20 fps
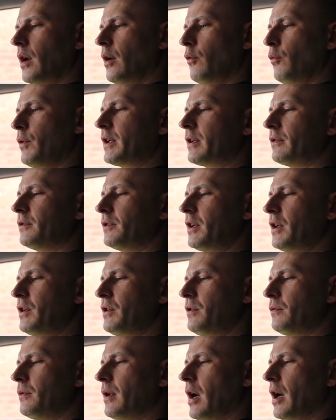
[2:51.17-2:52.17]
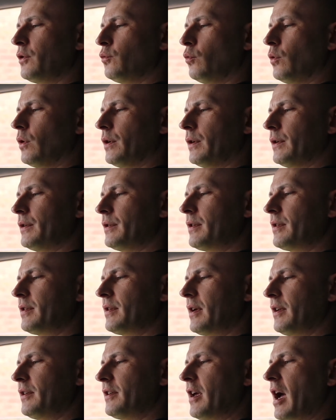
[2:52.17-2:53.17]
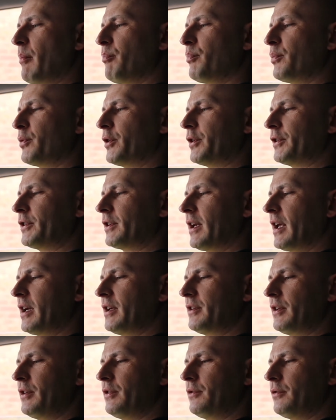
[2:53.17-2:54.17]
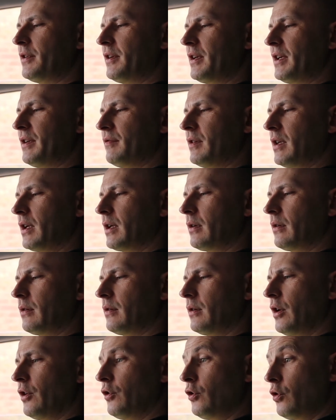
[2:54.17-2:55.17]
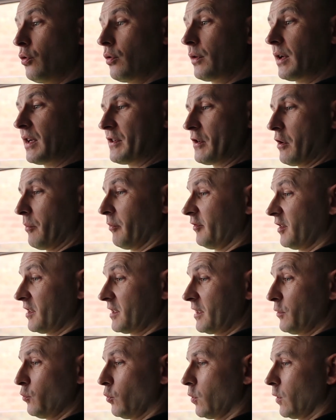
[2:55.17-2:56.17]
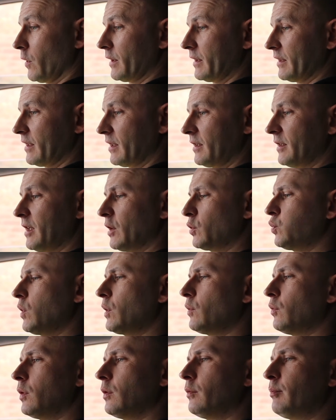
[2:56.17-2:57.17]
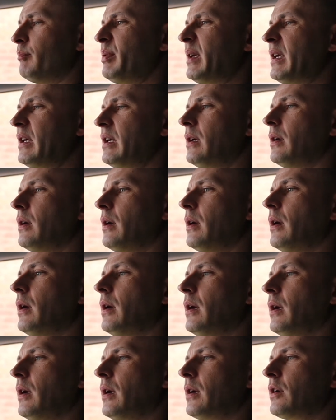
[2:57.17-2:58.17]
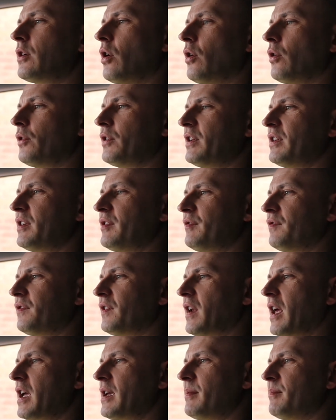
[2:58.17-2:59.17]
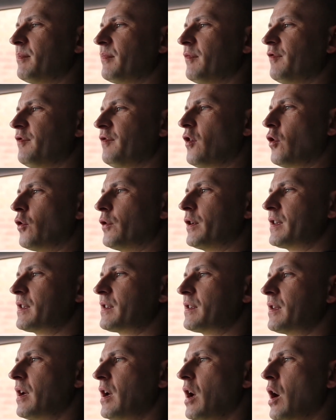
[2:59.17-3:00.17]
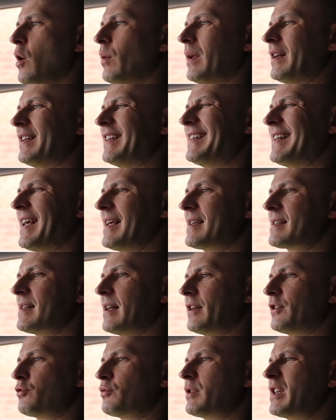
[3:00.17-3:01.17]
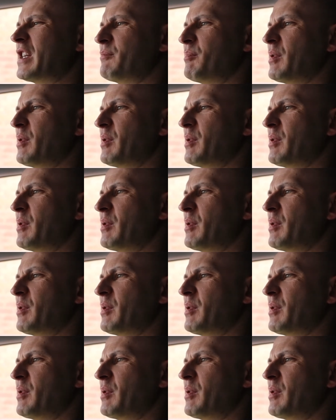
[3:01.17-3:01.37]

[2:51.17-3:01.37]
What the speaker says: We continued onward and upward late into the evening. Tuk is obviously worried that we will be caught in the flame forest when the Tesla trees